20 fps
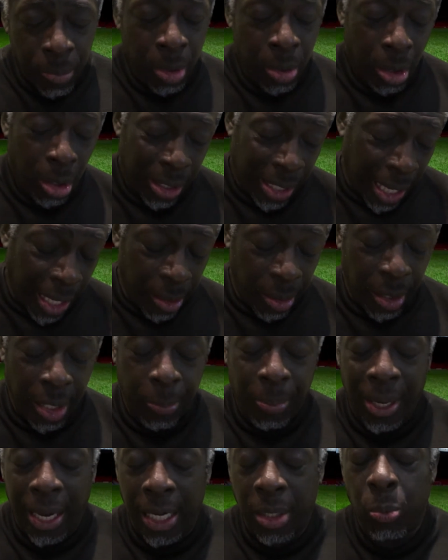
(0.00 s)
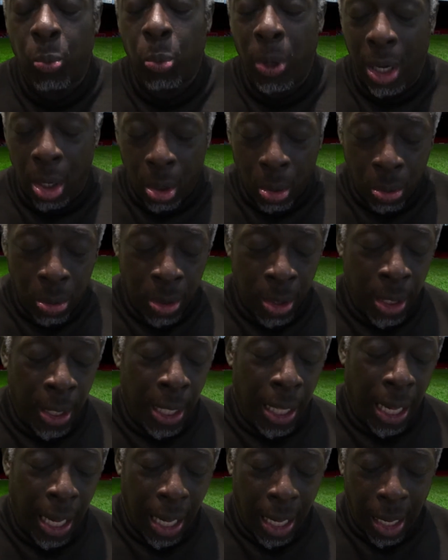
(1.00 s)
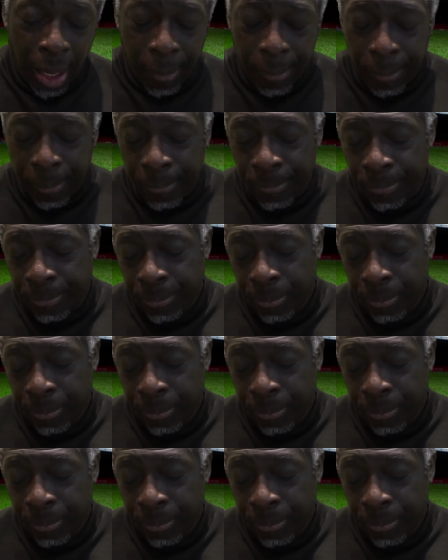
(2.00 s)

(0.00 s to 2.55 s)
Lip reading: again, he played well. A